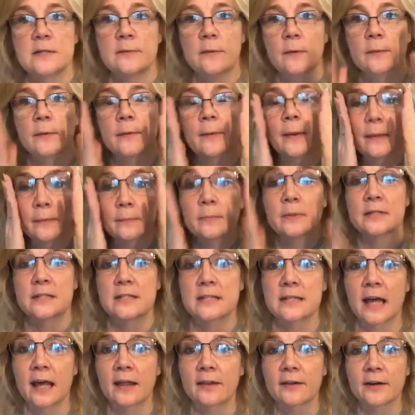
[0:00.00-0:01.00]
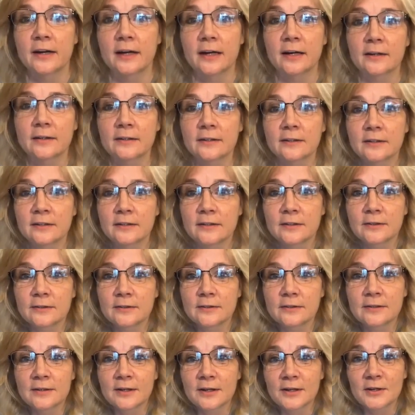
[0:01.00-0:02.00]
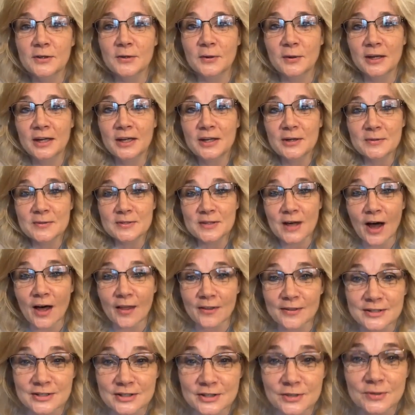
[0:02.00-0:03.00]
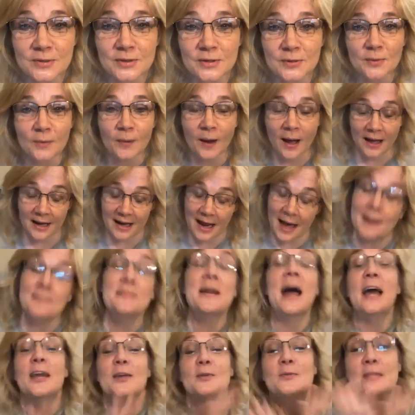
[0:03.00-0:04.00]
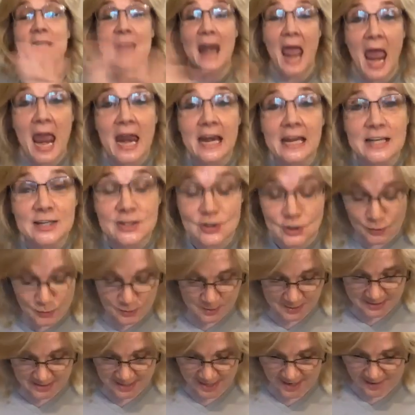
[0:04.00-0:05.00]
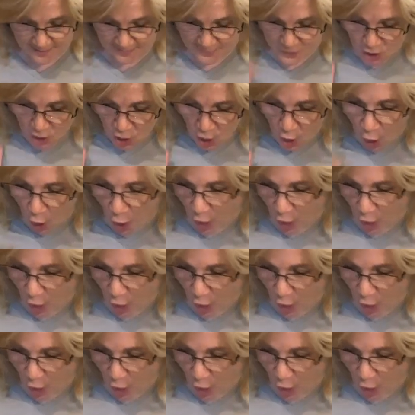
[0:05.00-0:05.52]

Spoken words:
let's see what we want to put together here. You can use all the jute you want. I'm not using any jute, Sam.